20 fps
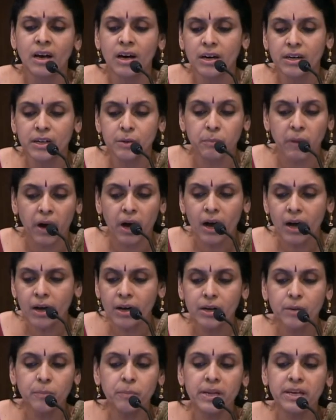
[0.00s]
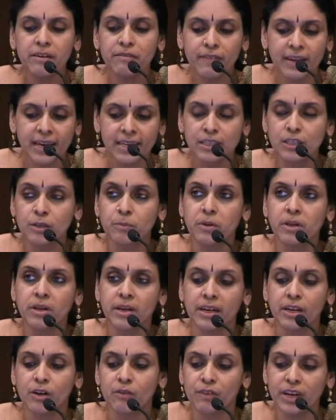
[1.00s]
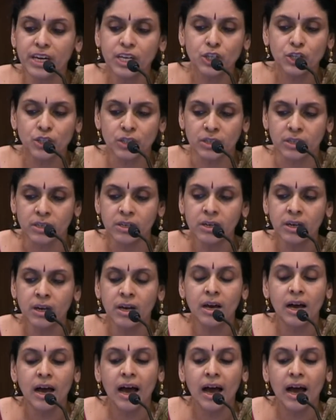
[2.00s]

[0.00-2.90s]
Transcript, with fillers: a remarkably flexible innovation